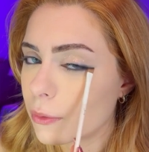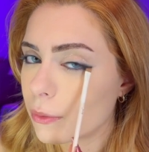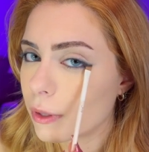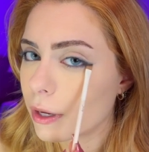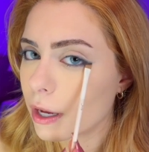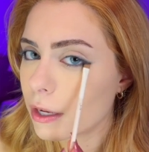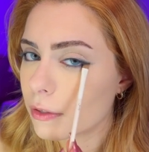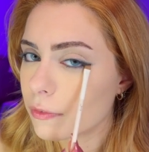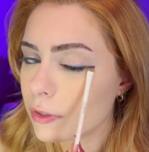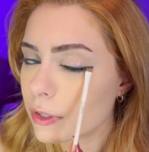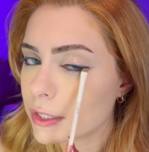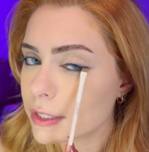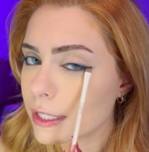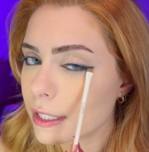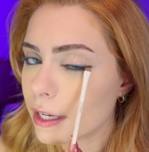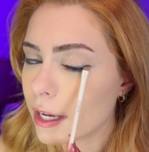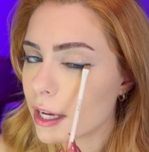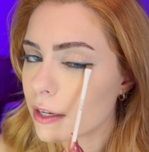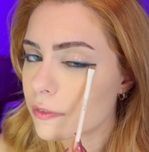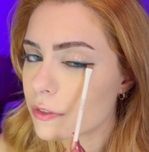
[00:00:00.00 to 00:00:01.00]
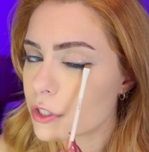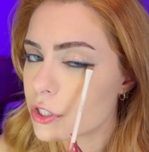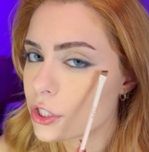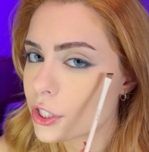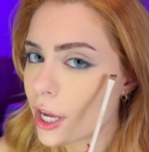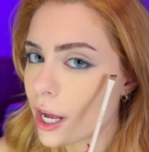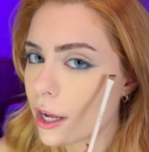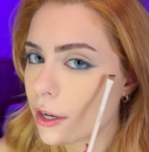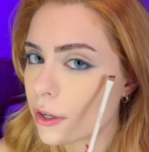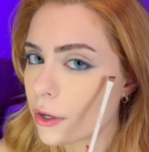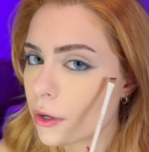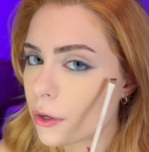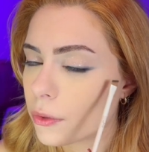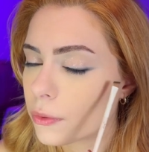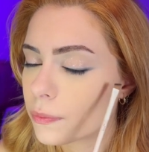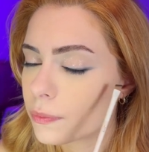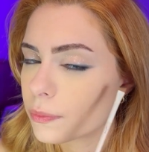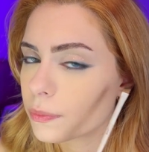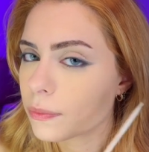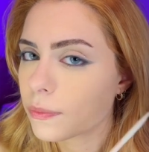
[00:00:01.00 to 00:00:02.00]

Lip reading: it kind of looks like I have a shadow,